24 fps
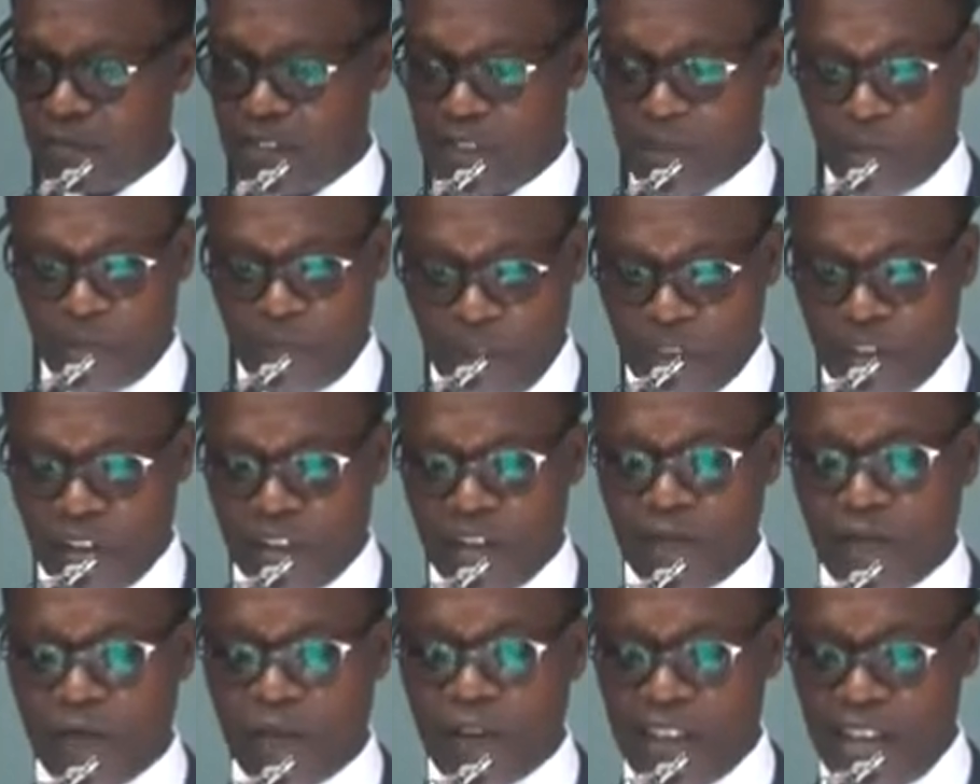
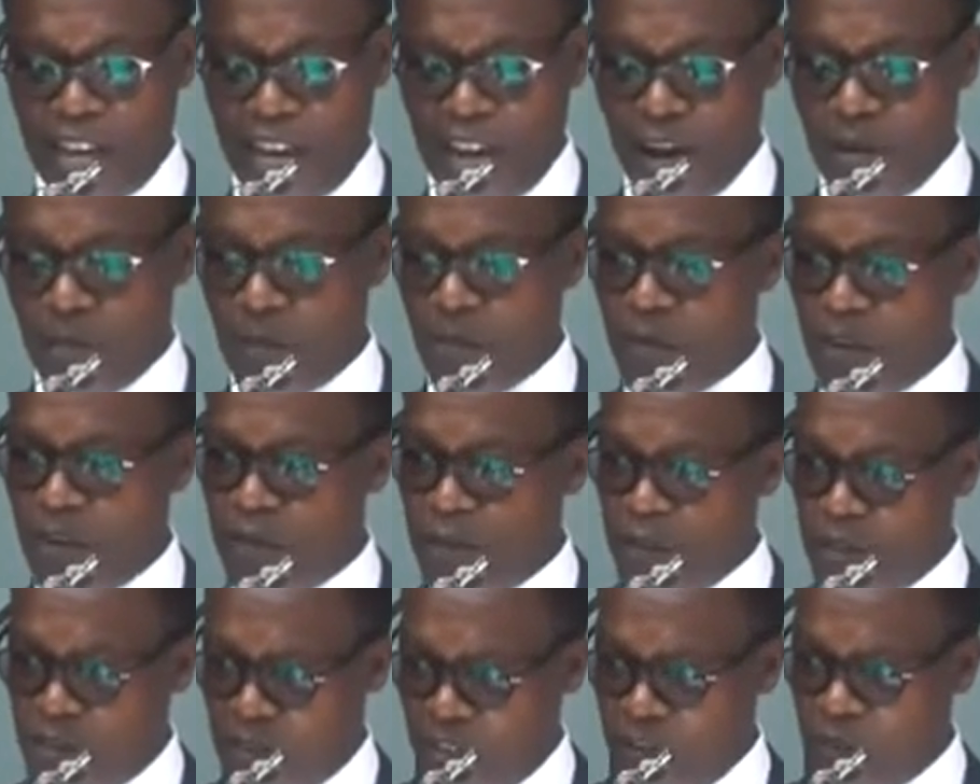especially for the help we
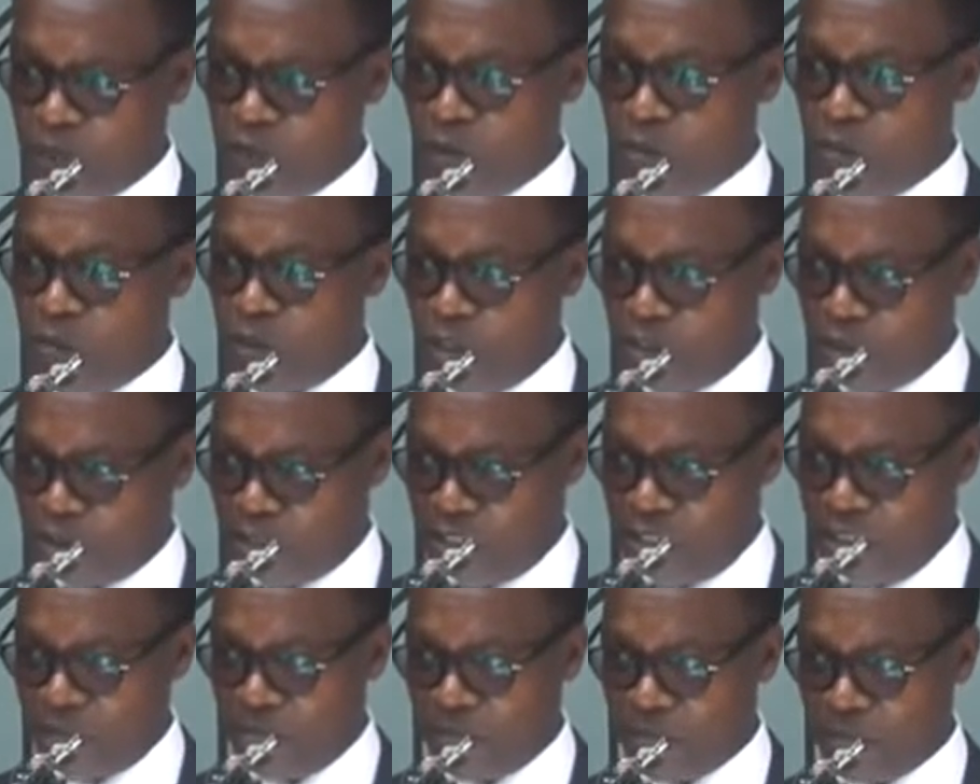have received from your
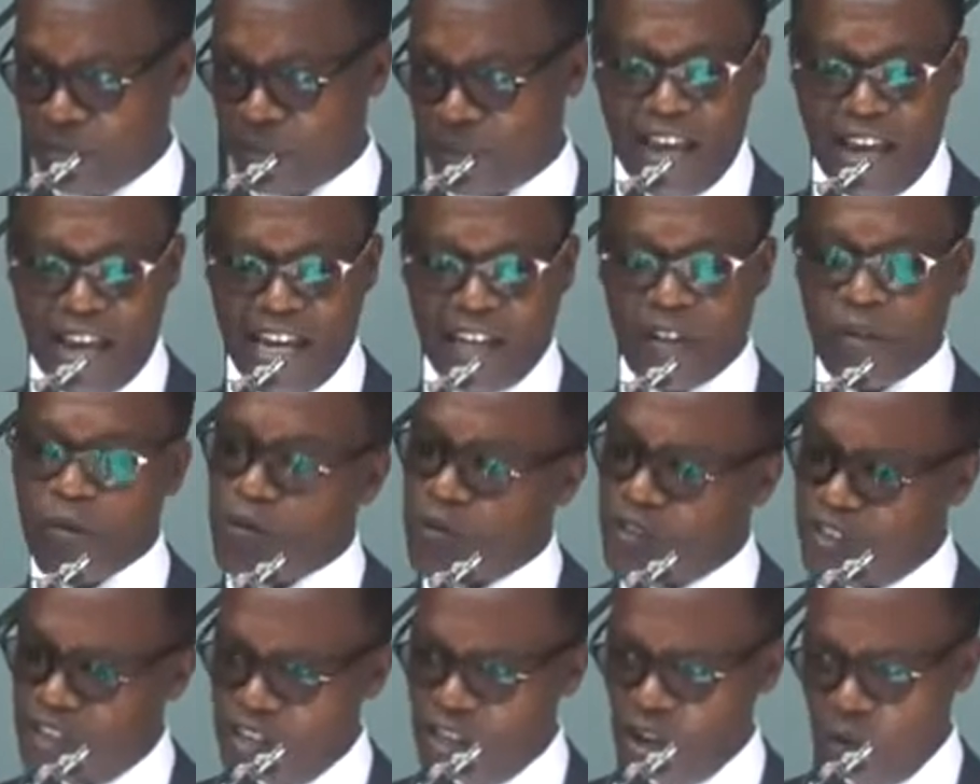team, and to
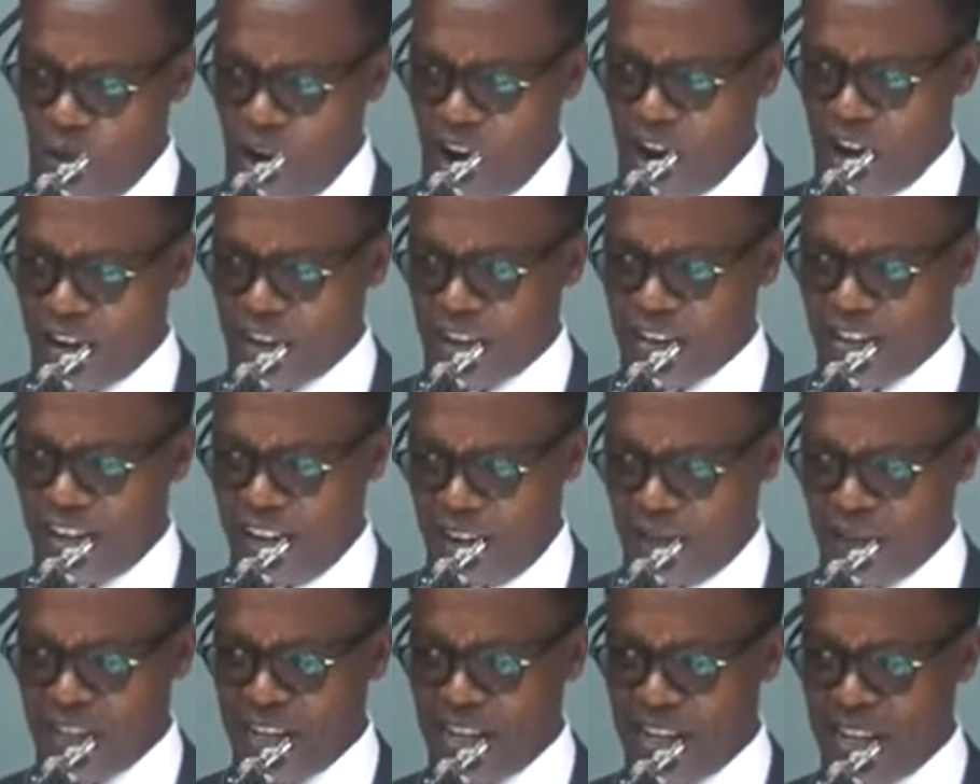see the work,
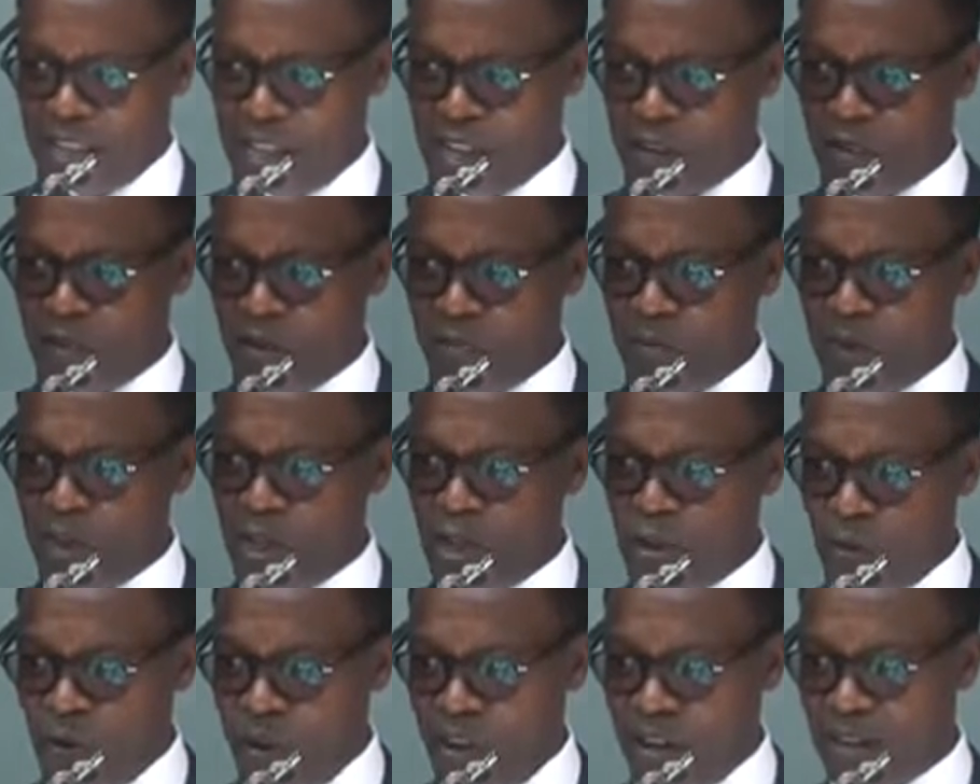Governor, that you've been
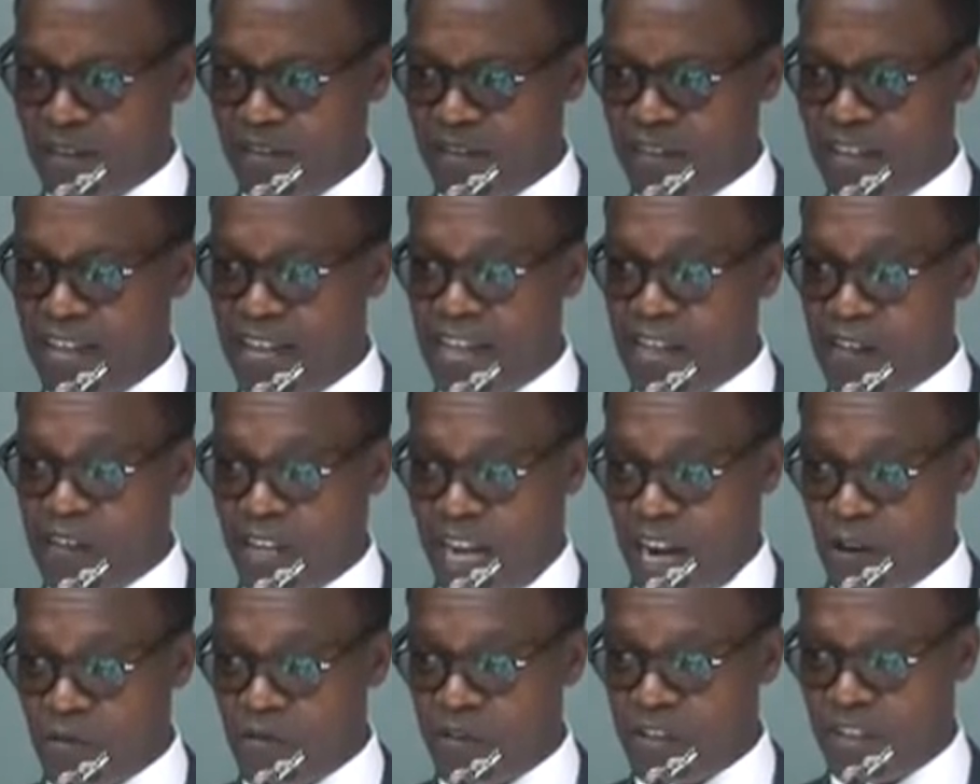doing in this
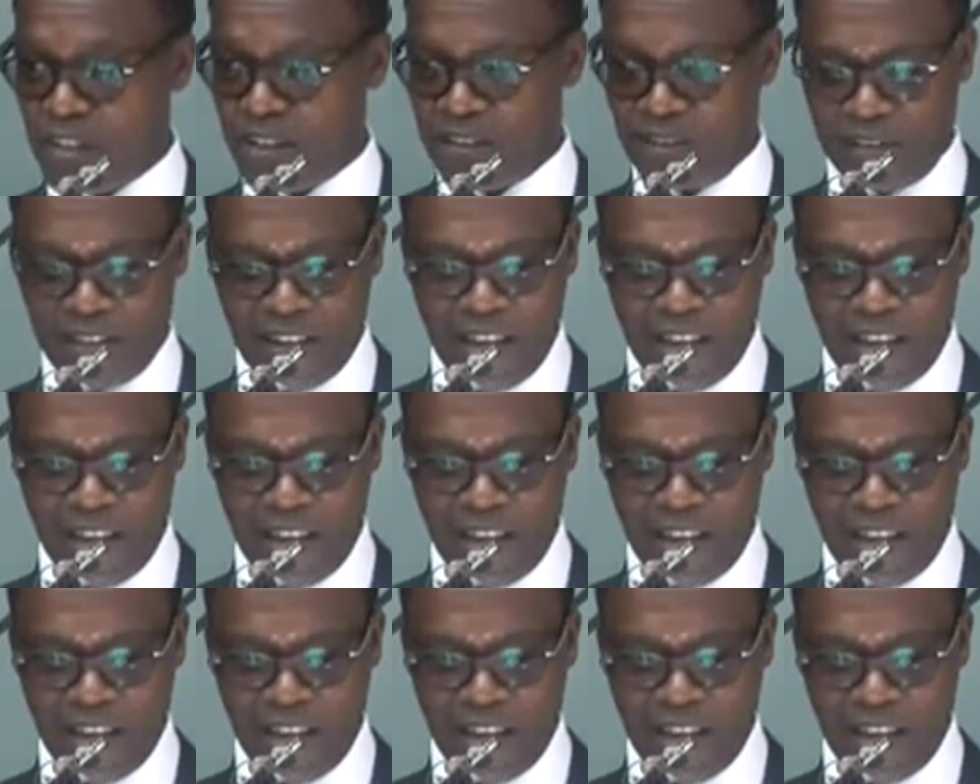county.